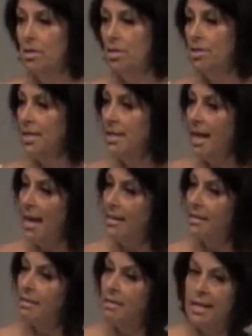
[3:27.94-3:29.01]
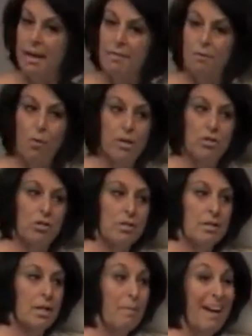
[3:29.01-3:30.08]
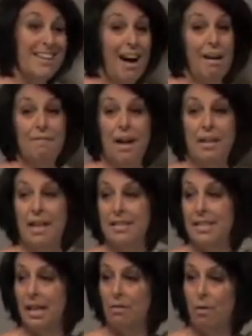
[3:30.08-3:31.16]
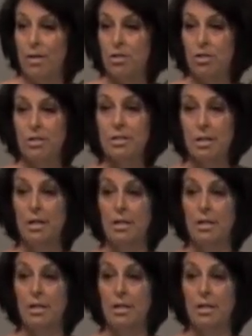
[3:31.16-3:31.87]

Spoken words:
Do you see that set of questions? Anybody not find that set of questions?